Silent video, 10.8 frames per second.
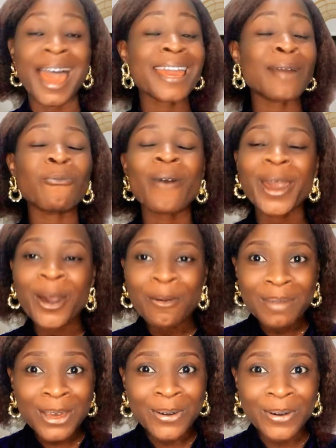I am
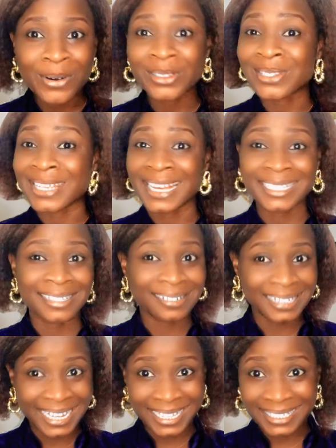welcoming you all to yet
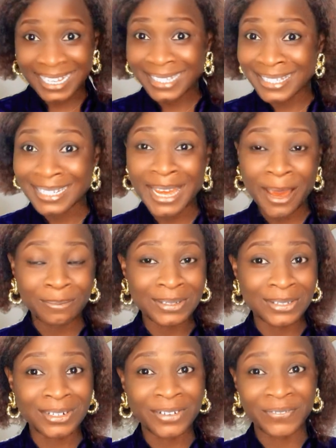another exciting
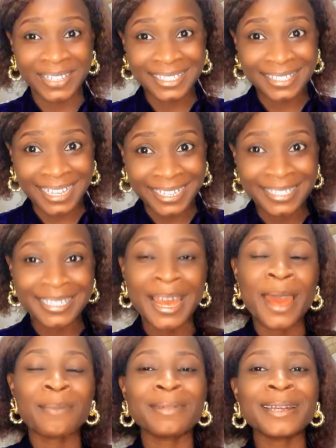episode of INSiGHT.
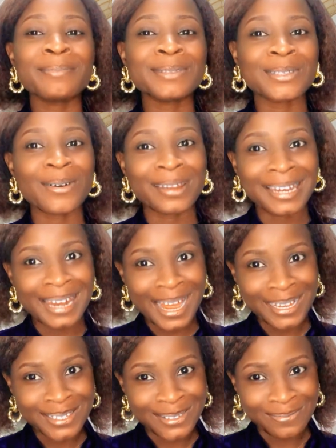My name is
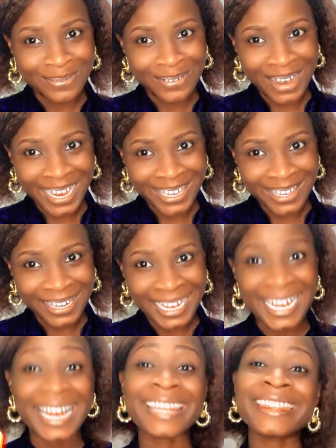Olasunbo
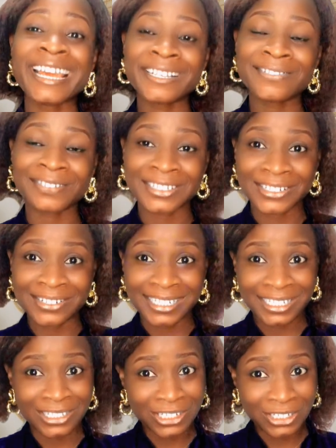Akinla, and thanks for
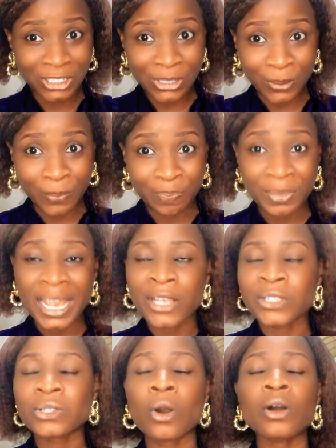joining the show.
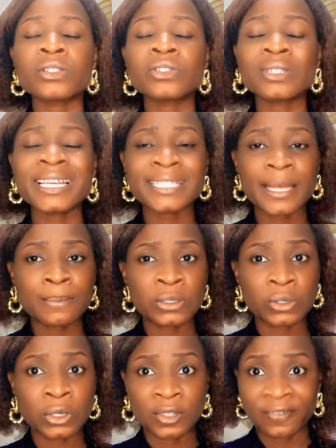So on today's
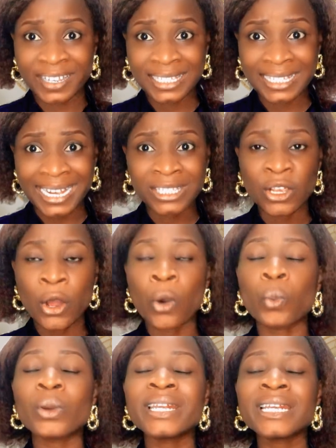episode of INSiGHT,
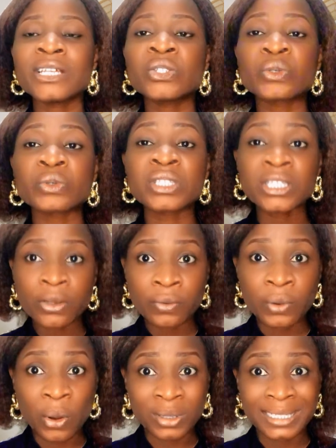we need to
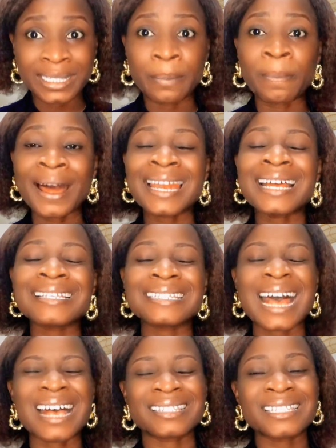seriously balance
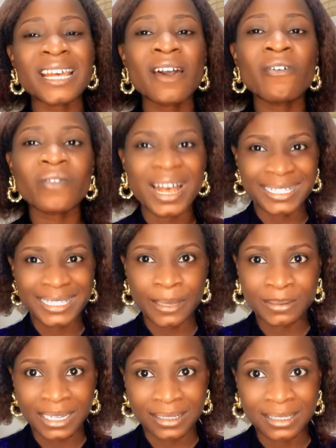our
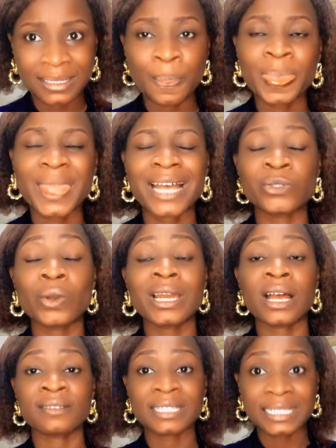self-acceptance as well
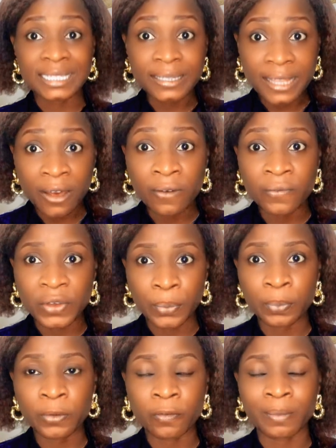as
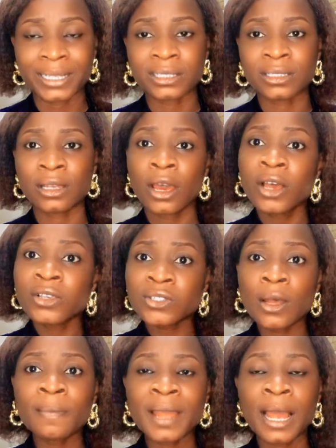self-improvement.
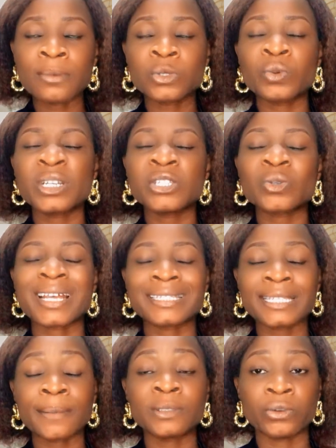Sometimes we need to
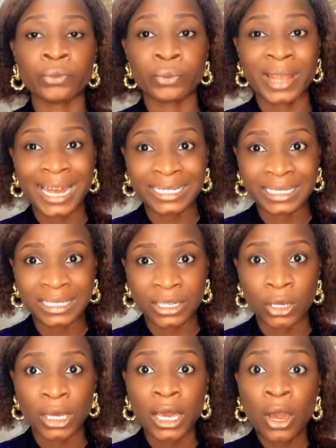accept the reality.
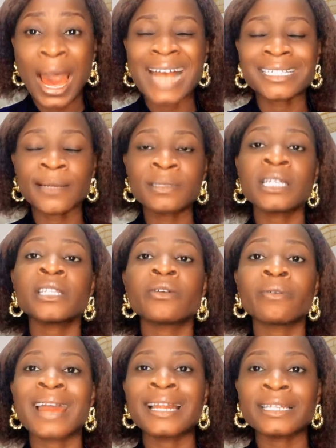Accepting the
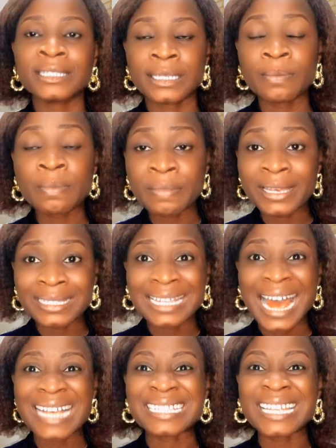reality means
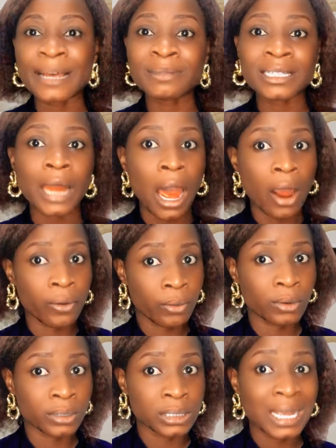accepting our
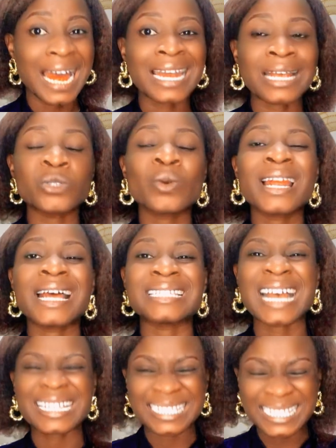wrongs and as well as
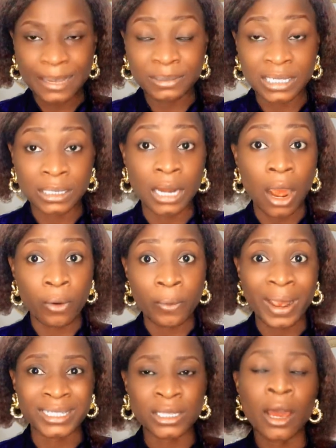accepting our
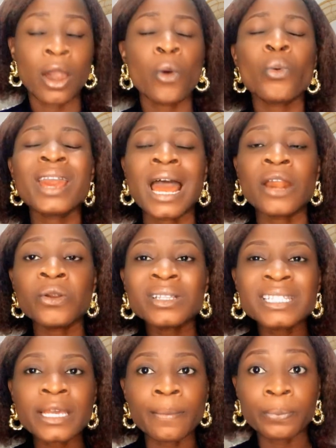rights. We cannot
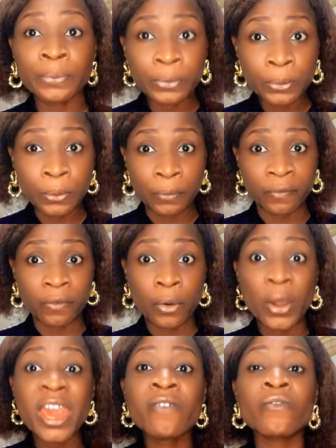improve
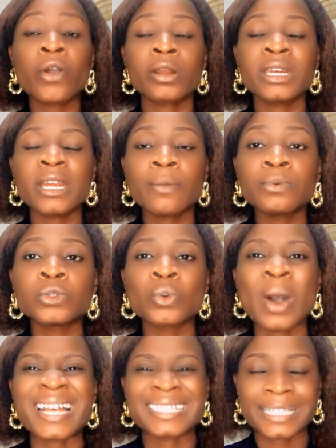if we're unable
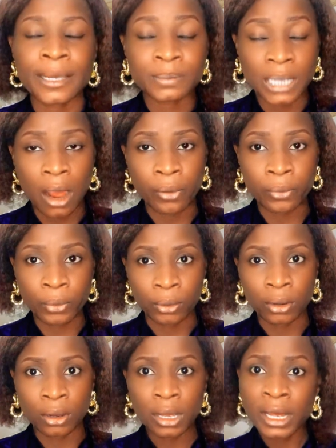to accept our wrong.
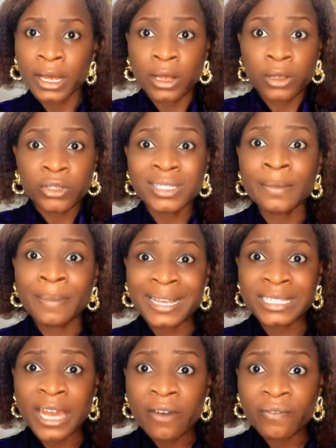Using
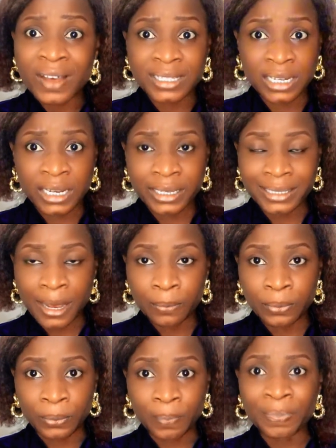myself as an
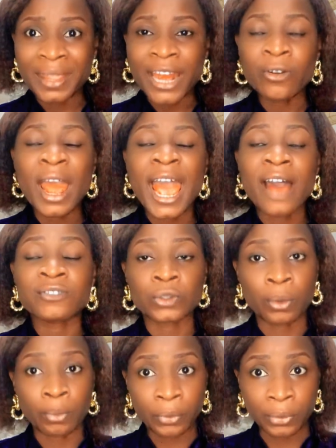example, I know I have
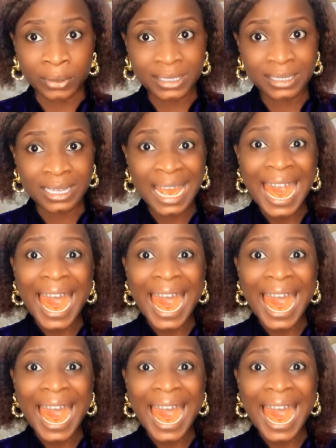some wrongs.